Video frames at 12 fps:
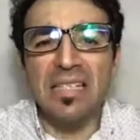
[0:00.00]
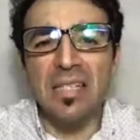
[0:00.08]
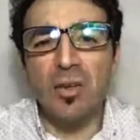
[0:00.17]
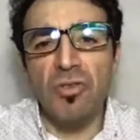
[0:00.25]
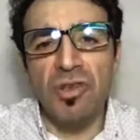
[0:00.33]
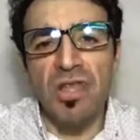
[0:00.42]

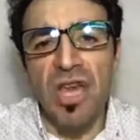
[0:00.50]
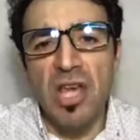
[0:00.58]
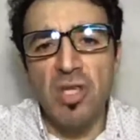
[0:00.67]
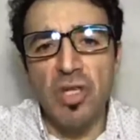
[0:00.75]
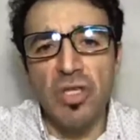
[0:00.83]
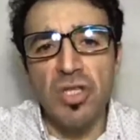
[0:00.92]

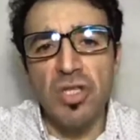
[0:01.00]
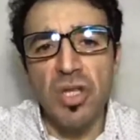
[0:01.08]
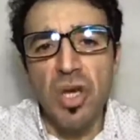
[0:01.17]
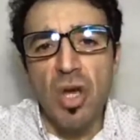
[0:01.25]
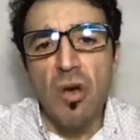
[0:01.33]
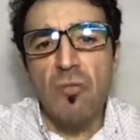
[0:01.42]
contraindications
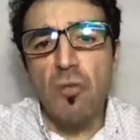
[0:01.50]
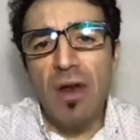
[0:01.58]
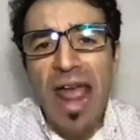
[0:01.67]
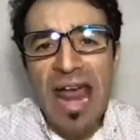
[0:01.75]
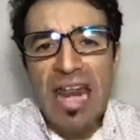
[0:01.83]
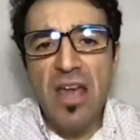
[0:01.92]
for
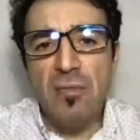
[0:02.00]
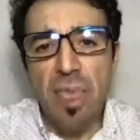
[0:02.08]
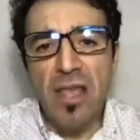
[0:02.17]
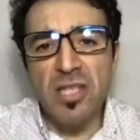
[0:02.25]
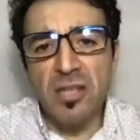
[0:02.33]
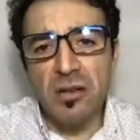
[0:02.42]
any of
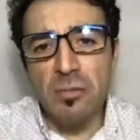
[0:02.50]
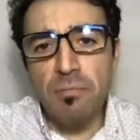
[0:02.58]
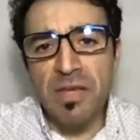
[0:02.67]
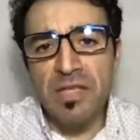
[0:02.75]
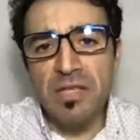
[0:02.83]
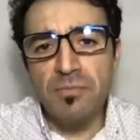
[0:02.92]
these
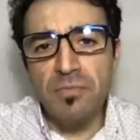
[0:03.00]
therapies,